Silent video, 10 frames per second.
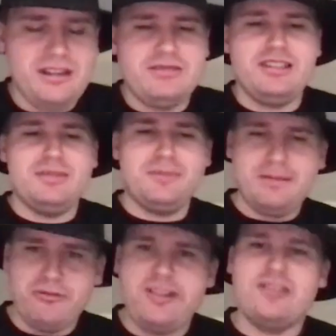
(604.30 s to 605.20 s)
So it's
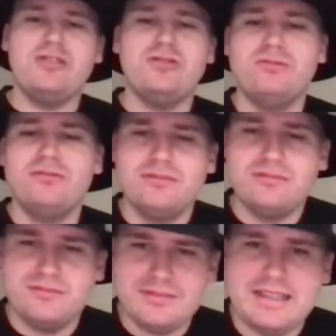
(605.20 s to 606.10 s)
been pretty cool.
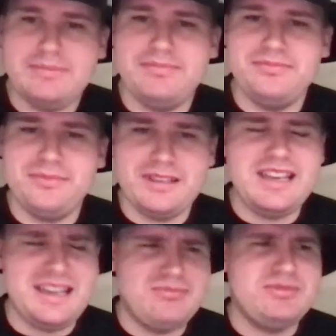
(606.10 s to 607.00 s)
But
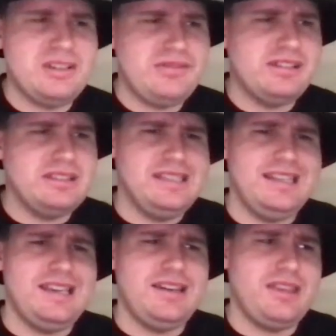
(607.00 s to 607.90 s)
yeah, definitely
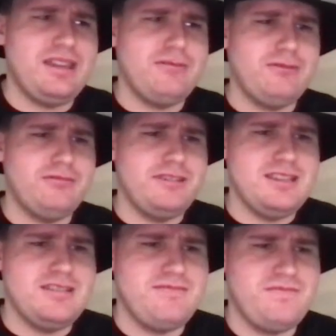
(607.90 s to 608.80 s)
Lee, I think, would
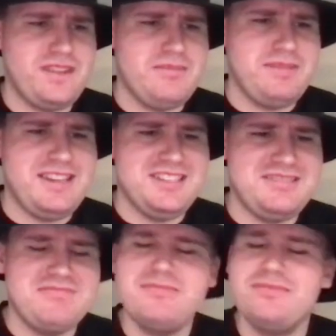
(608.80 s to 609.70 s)
be amazing.